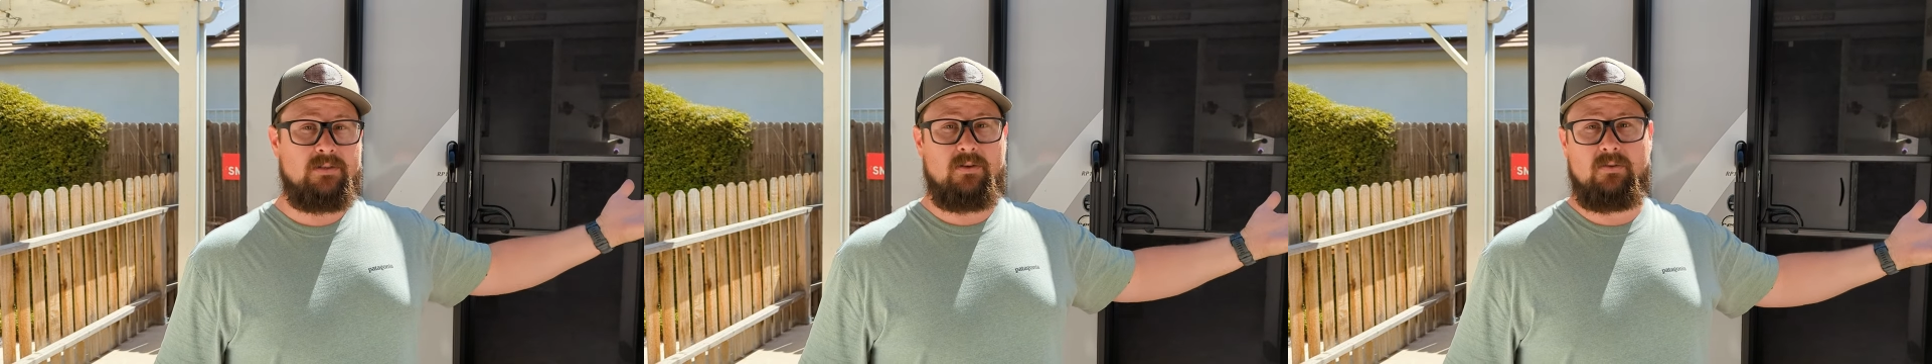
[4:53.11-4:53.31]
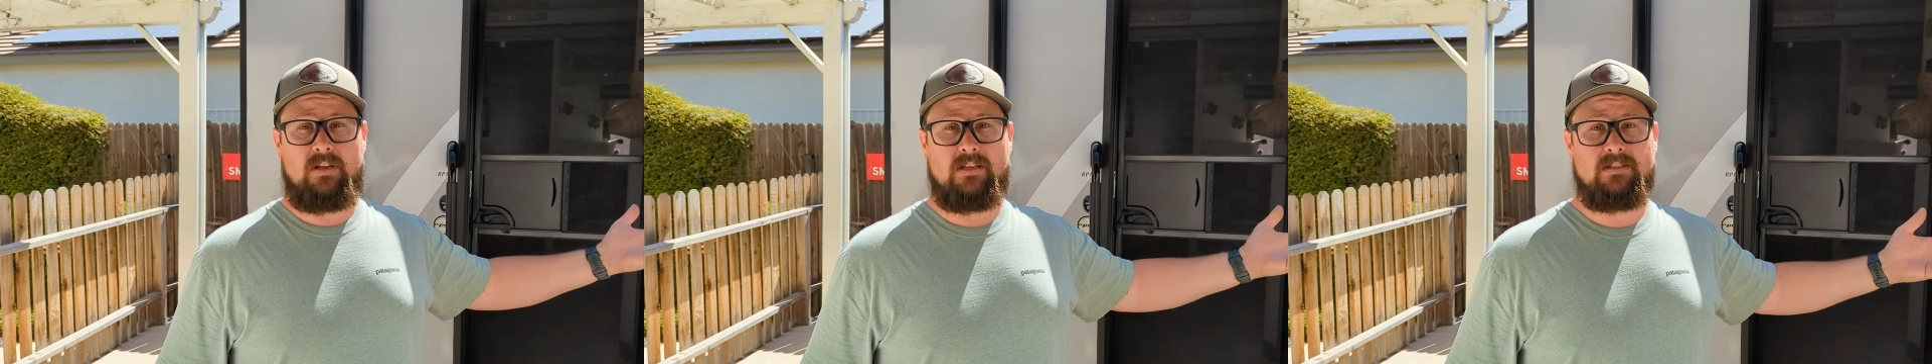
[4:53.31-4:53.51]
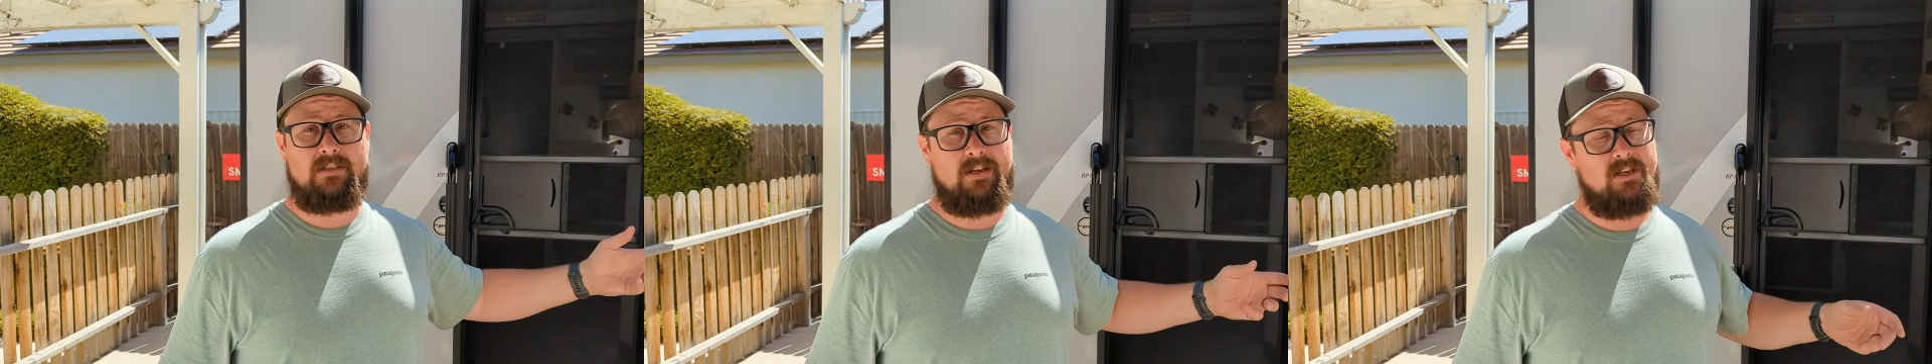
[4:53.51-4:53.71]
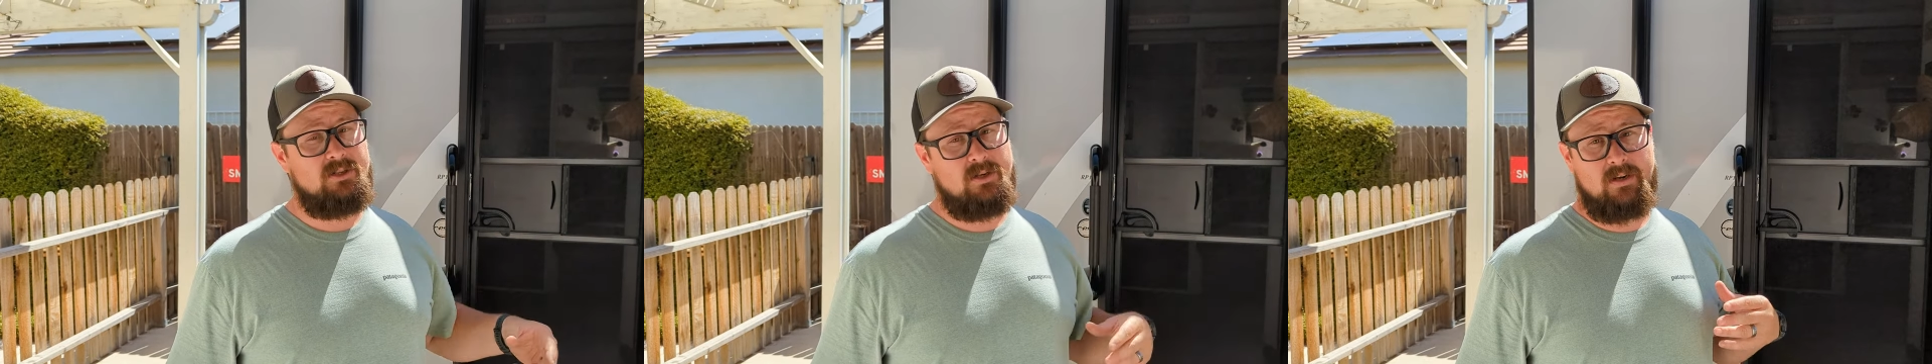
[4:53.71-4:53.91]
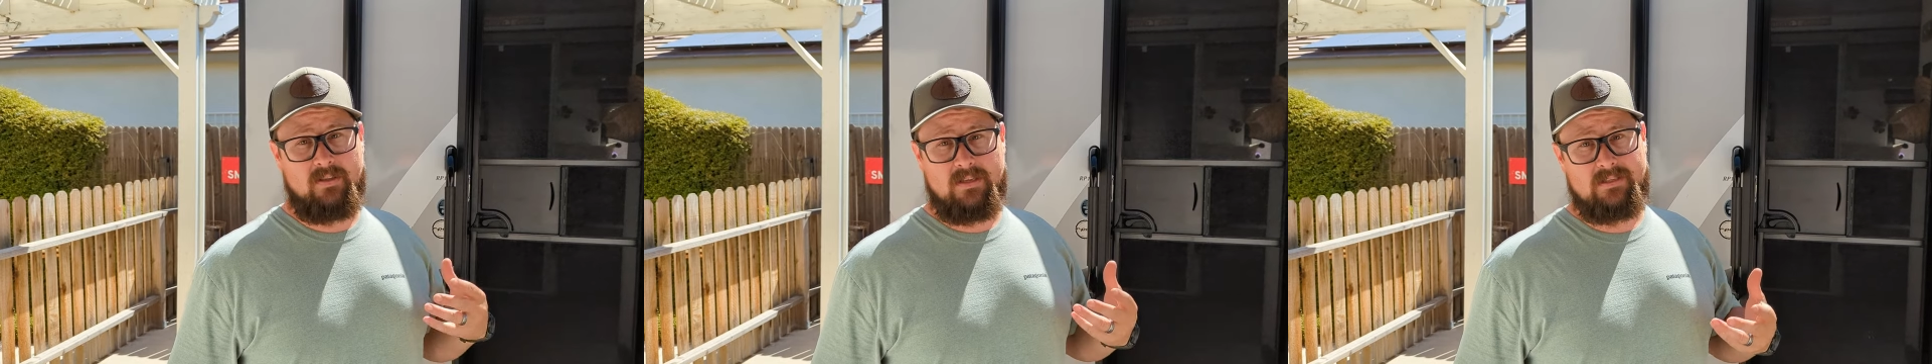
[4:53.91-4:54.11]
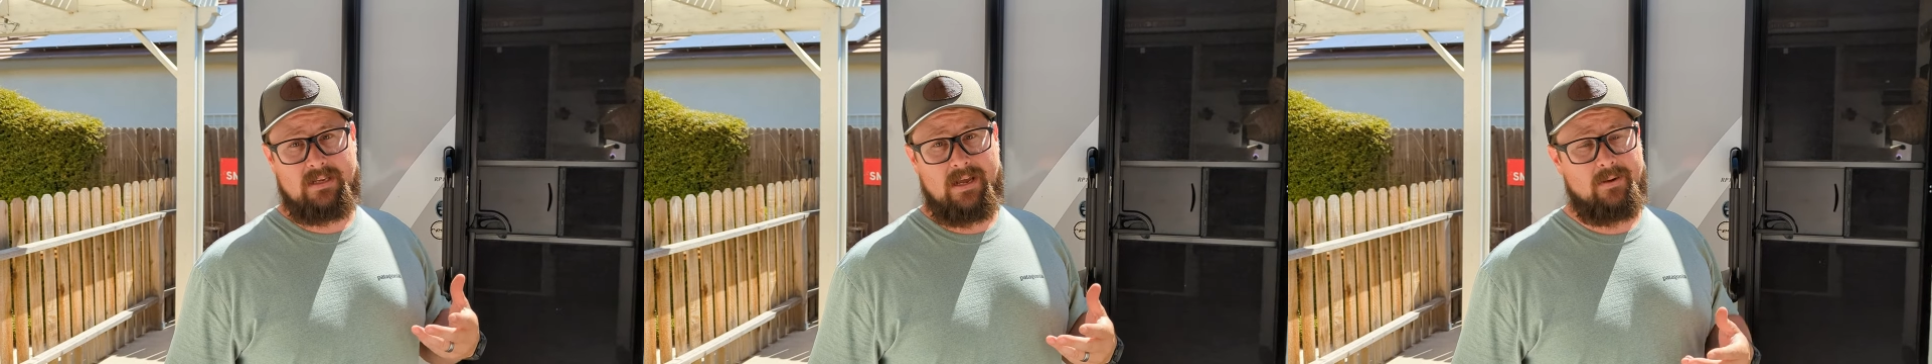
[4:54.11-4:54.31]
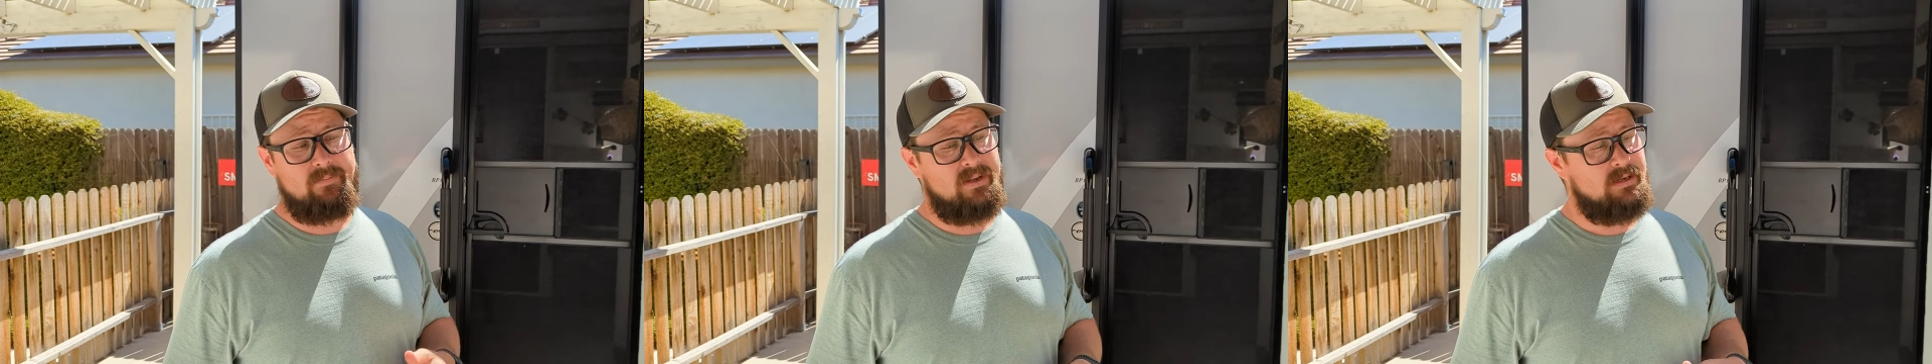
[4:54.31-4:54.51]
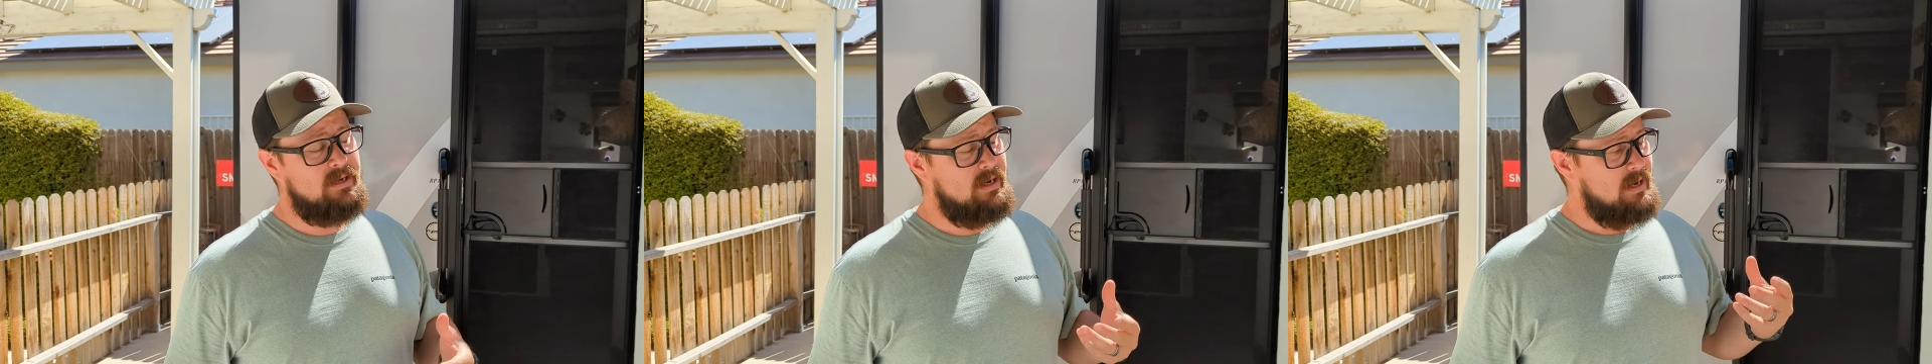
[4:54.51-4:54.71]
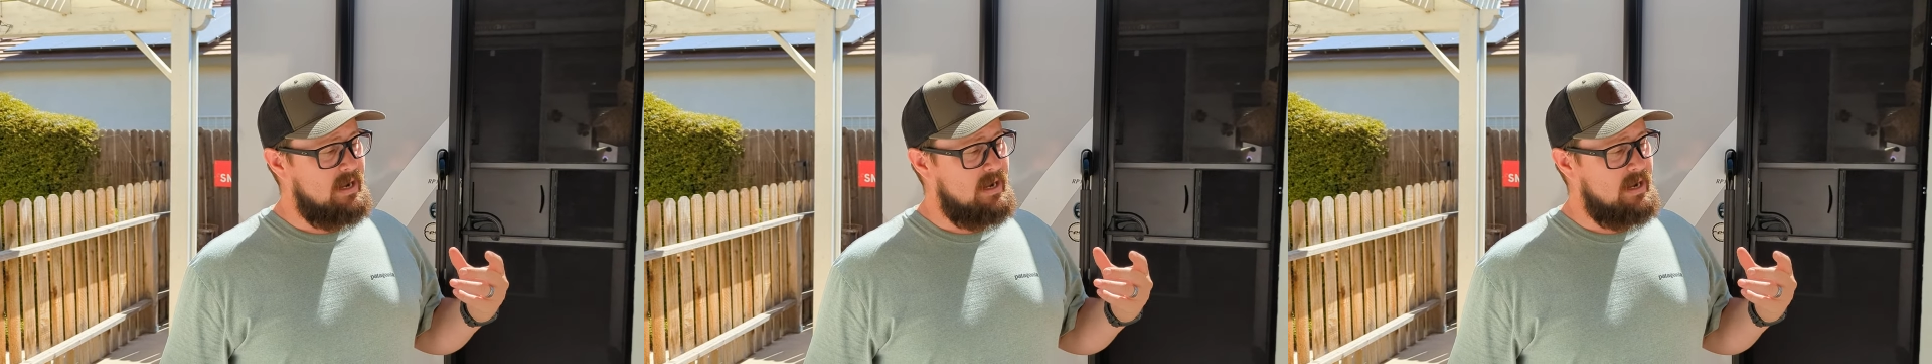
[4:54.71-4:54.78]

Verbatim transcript: to a destination and this happened,